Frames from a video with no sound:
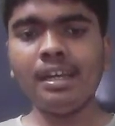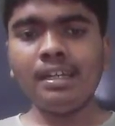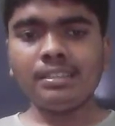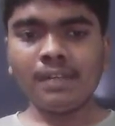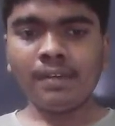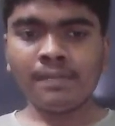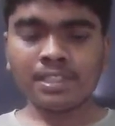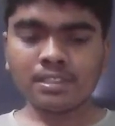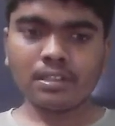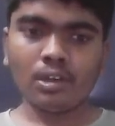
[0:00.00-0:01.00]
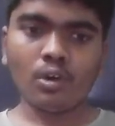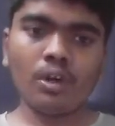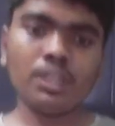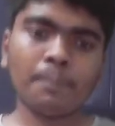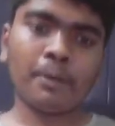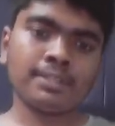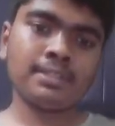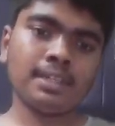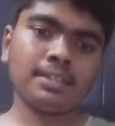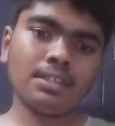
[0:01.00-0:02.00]
then we will just lower the
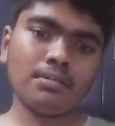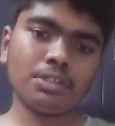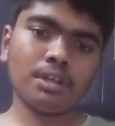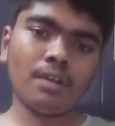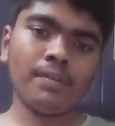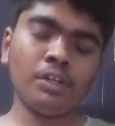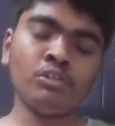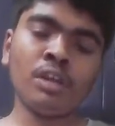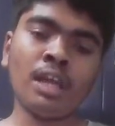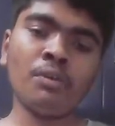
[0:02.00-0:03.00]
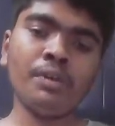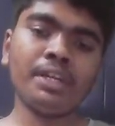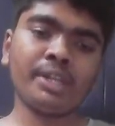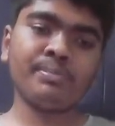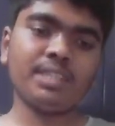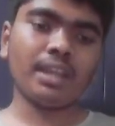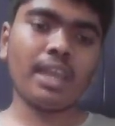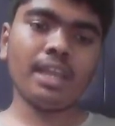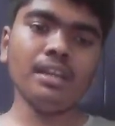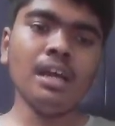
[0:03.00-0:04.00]
process execution level to allow interrupts
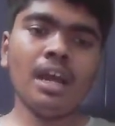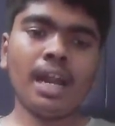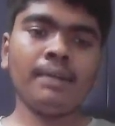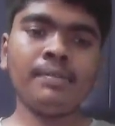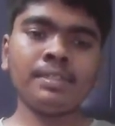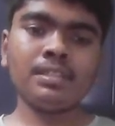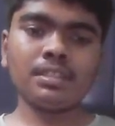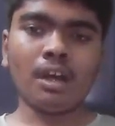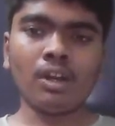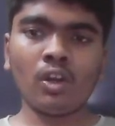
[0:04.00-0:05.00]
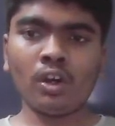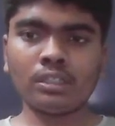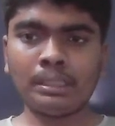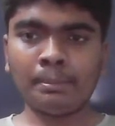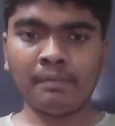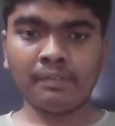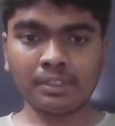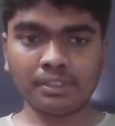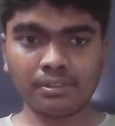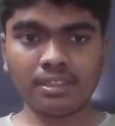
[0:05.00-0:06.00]
again, and we will just unlock the buffer.
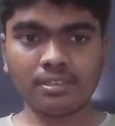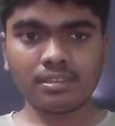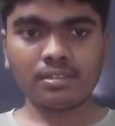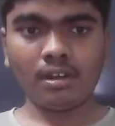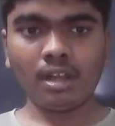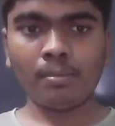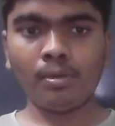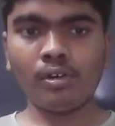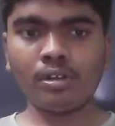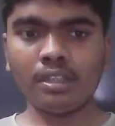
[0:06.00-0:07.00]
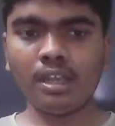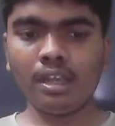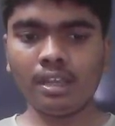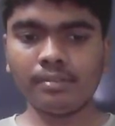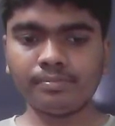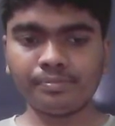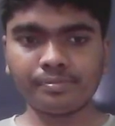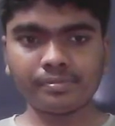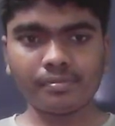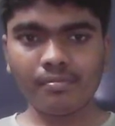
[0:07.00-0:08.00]
So this is all about the
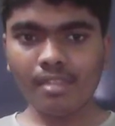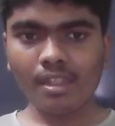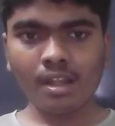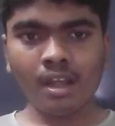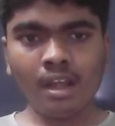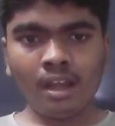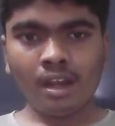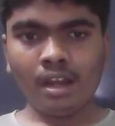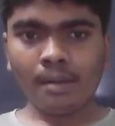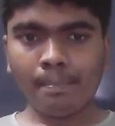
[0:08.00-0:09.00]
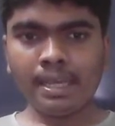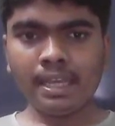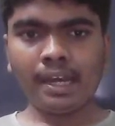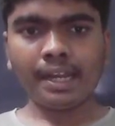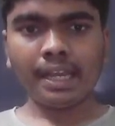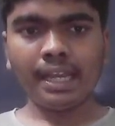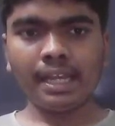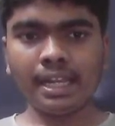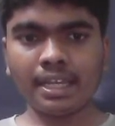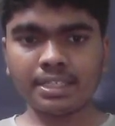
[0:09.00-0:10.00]

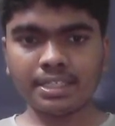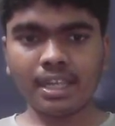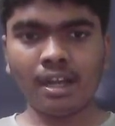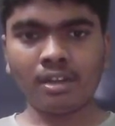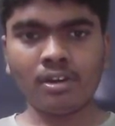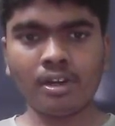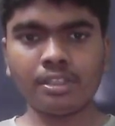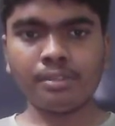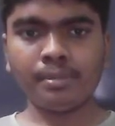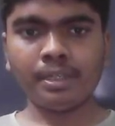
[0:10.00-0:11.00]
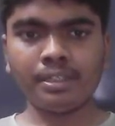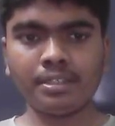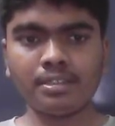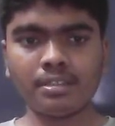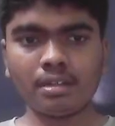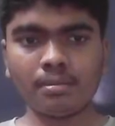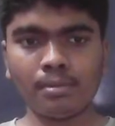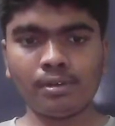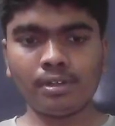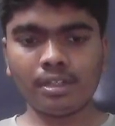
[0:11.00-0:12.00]
BRELSC algorithm, and this is
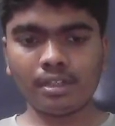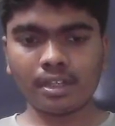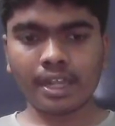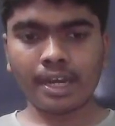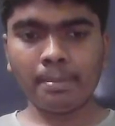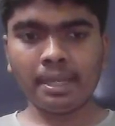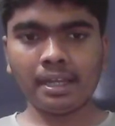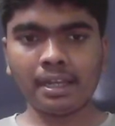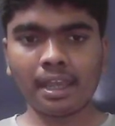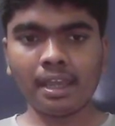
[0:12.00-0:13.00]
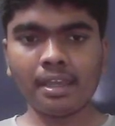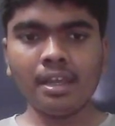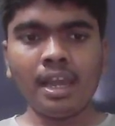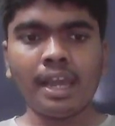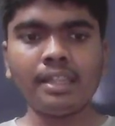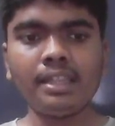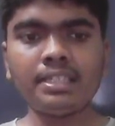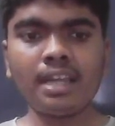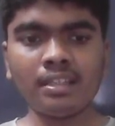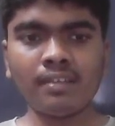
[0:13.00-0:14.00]
about Getblk, and
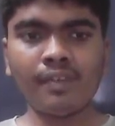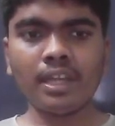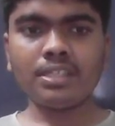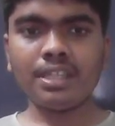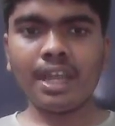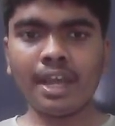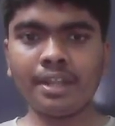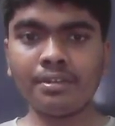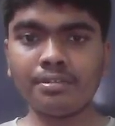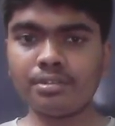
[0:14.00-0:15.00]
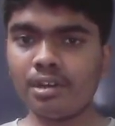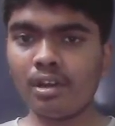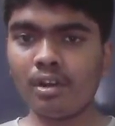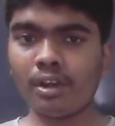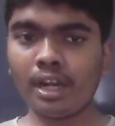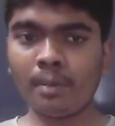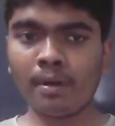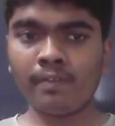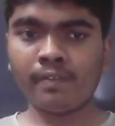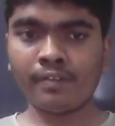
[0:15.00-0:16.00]
these are the 5 scenarios to allocate a buffer for a